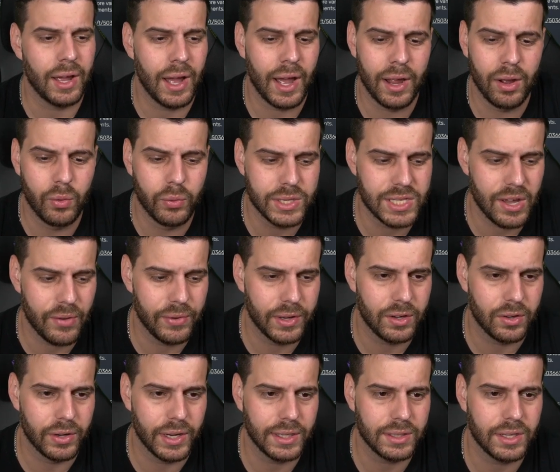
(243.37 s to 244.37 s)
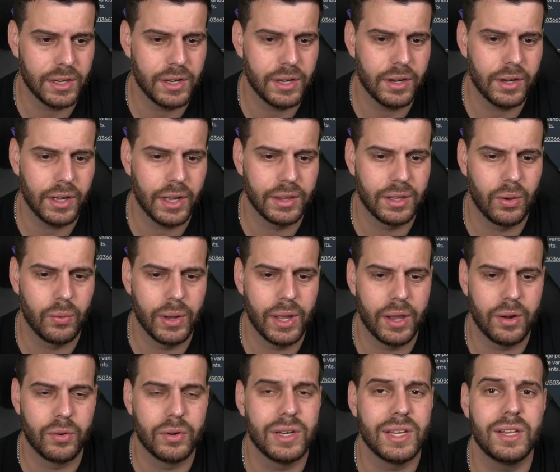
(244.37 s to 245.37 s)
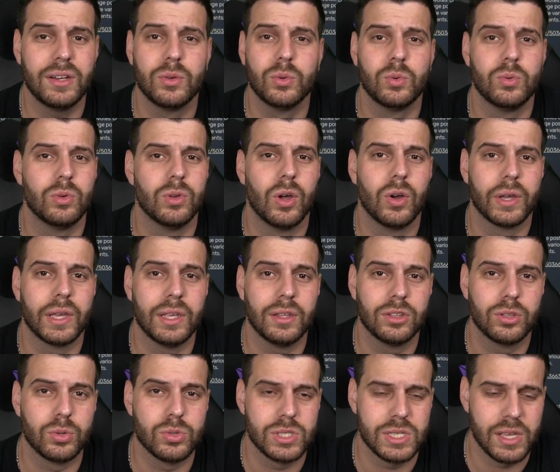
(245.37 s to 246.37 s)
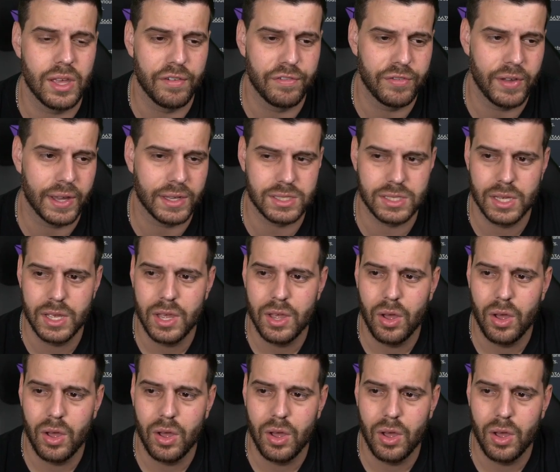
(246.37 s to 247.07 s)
I always have it connected here, and that way I don't need to log in through CFX.